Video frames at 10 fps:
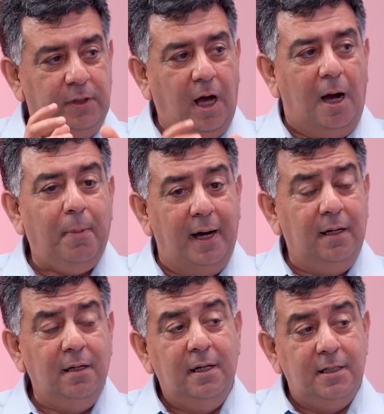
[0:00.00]
car
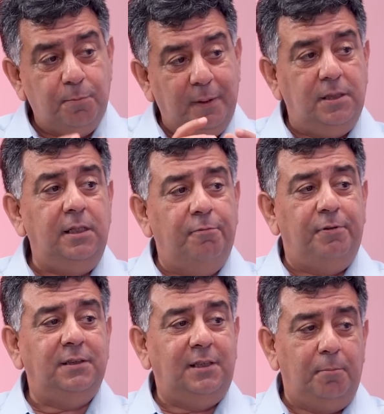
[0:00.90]
buyer, especially the
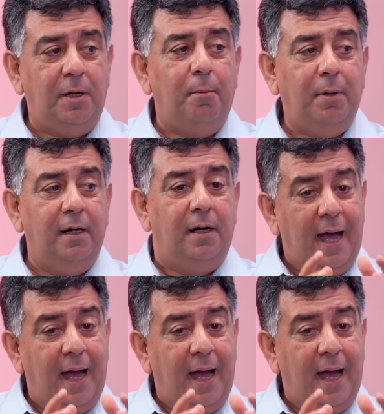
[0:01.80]
first-time car buyer.